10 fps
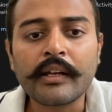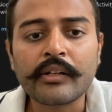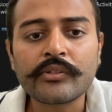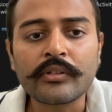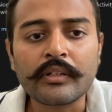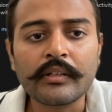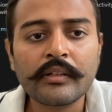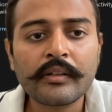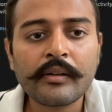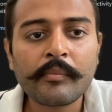actually.
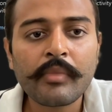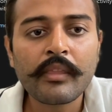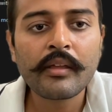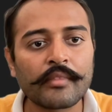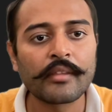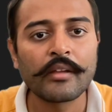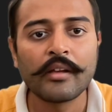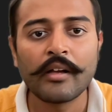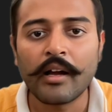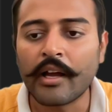
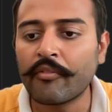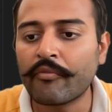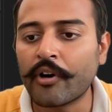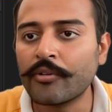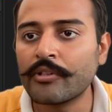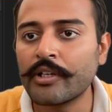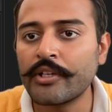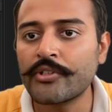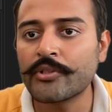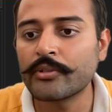I have found the
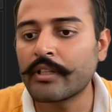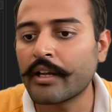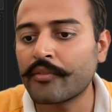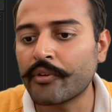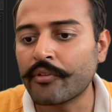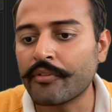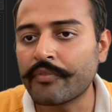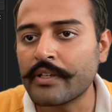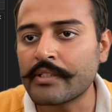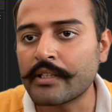issue that we were
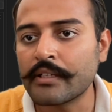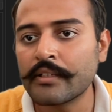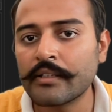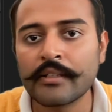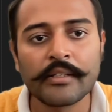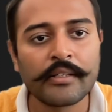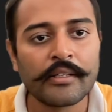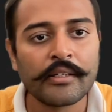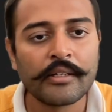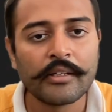facing.
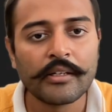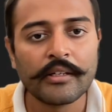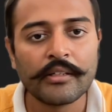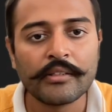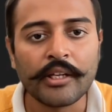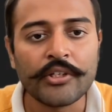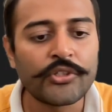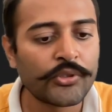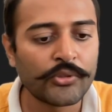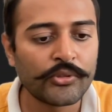The
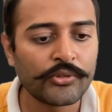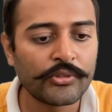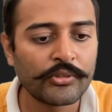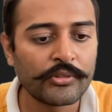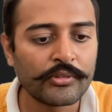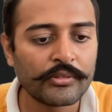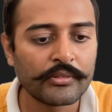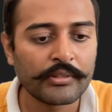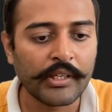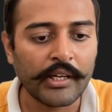issue
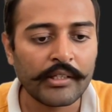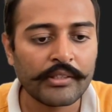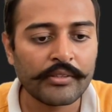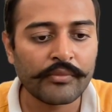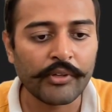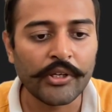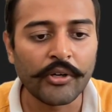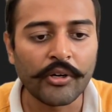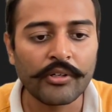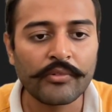that we
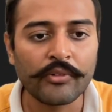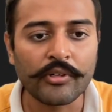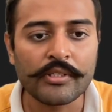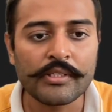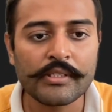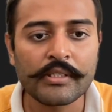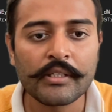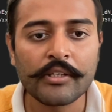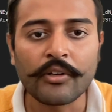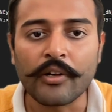got was
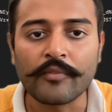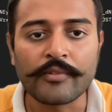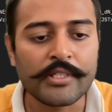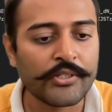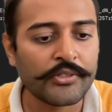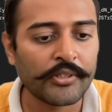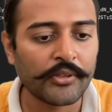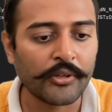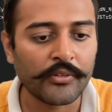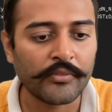conversation
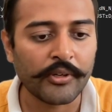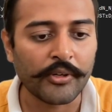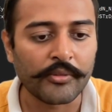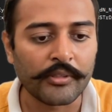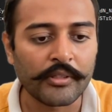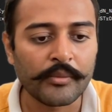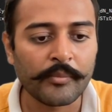not found.